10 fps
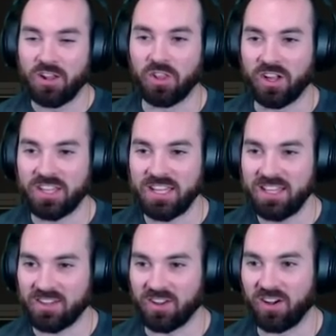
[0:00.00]

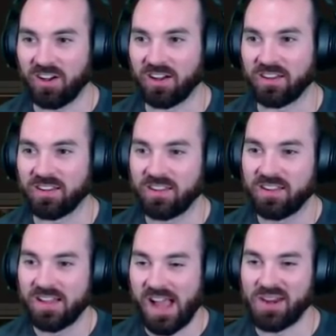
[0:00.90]
Lucky? God.
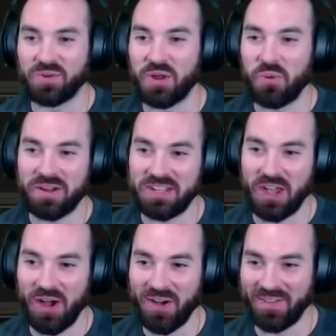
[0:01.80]
I don't know where to
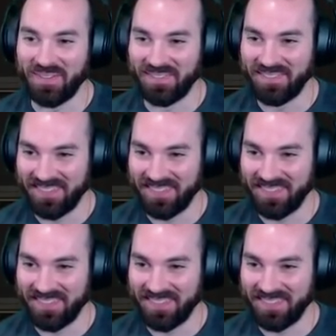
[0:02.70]
go.